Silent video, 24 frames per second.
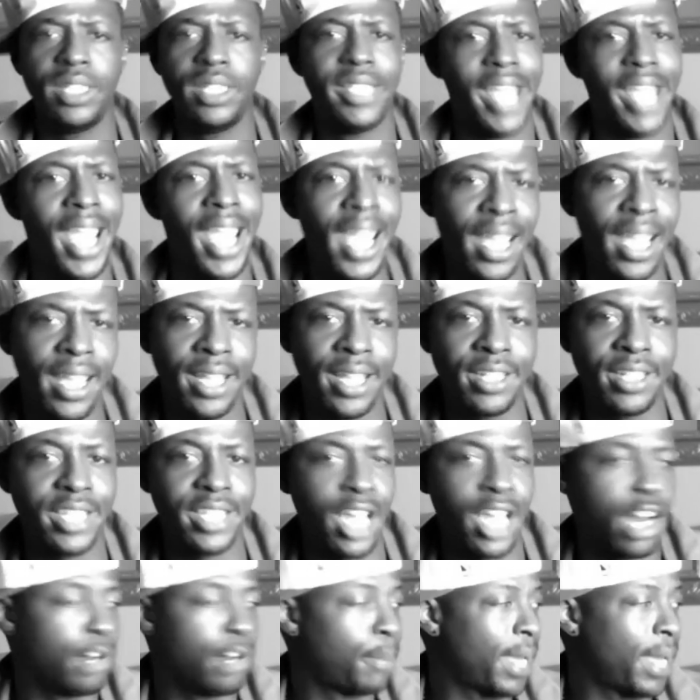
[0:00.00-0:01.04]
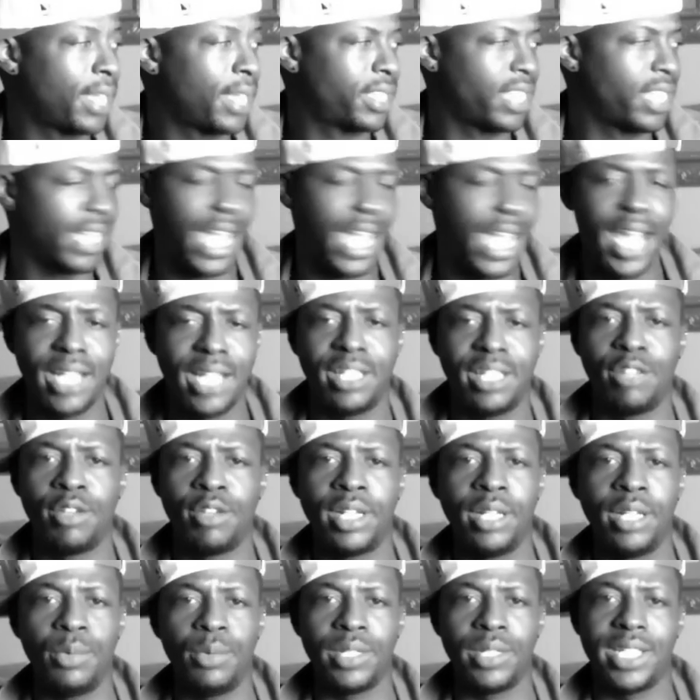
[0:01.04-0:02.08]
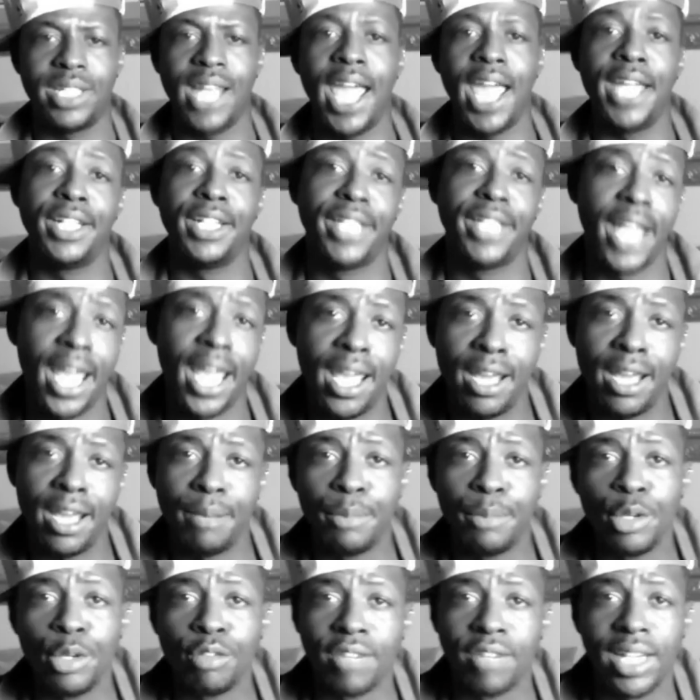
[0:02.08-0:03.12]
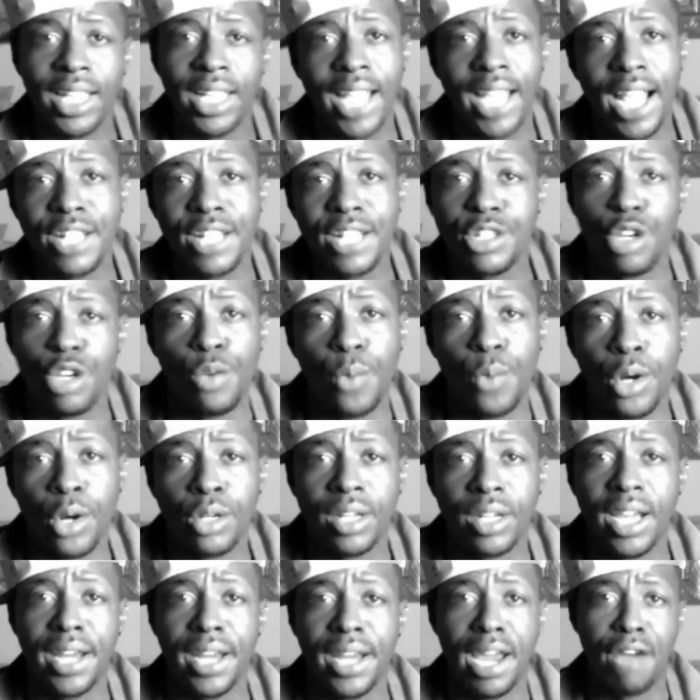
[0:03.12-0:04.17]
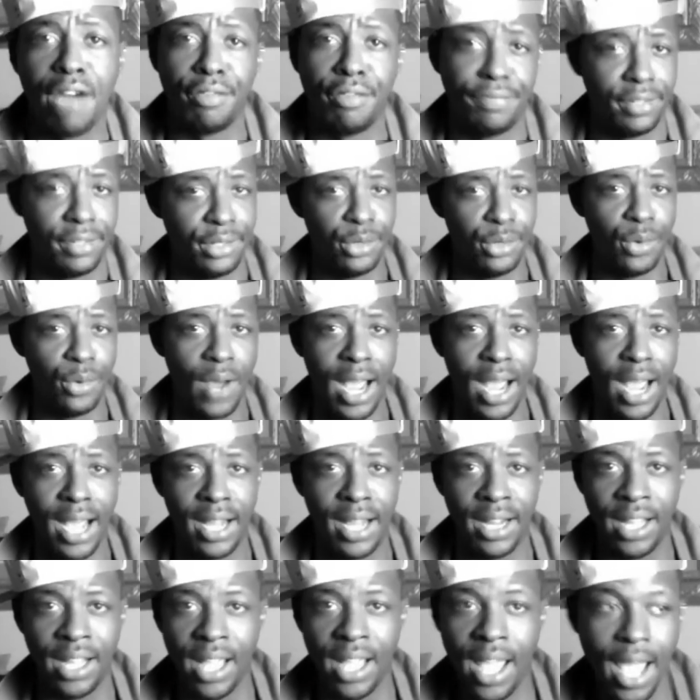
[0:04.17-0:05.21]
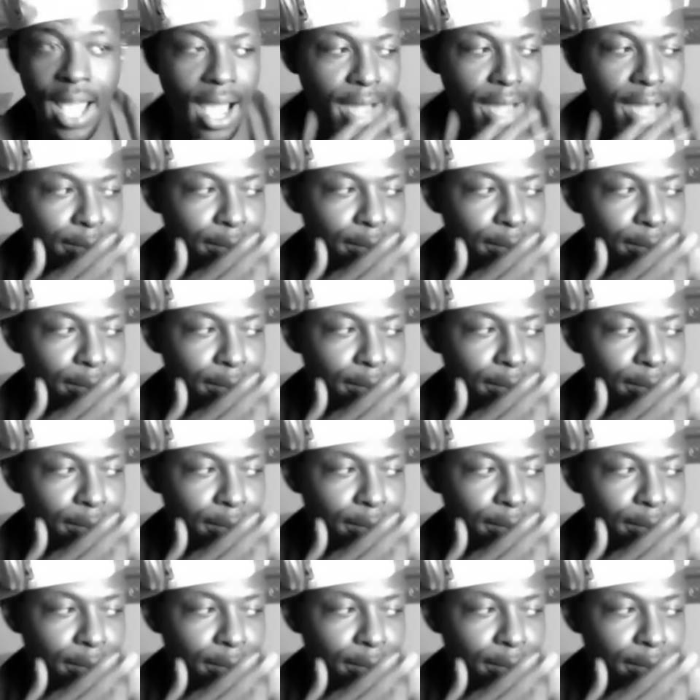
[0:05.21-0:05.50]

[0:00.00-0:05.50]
And turned back to Catherine and was like, damn, you really got your work cut out for you, huh? I'm